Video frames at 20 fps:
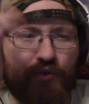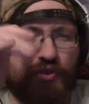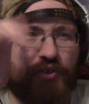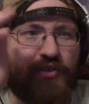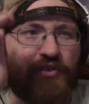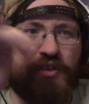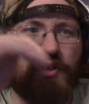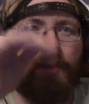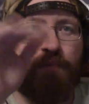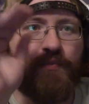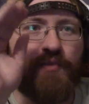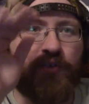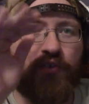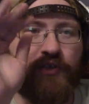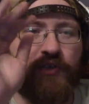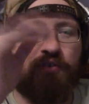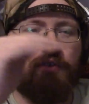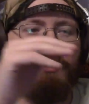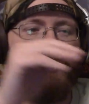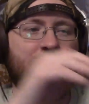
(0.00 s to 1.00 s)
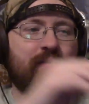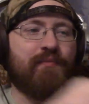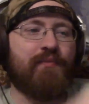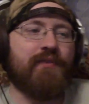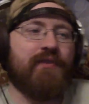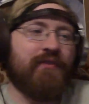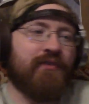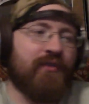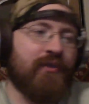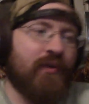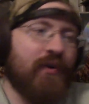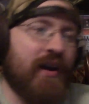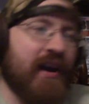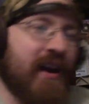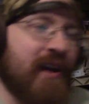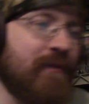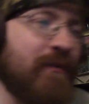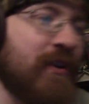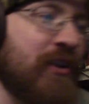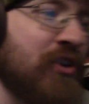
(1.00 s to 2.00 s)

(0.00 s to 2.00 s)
just keep it, just keep it. So every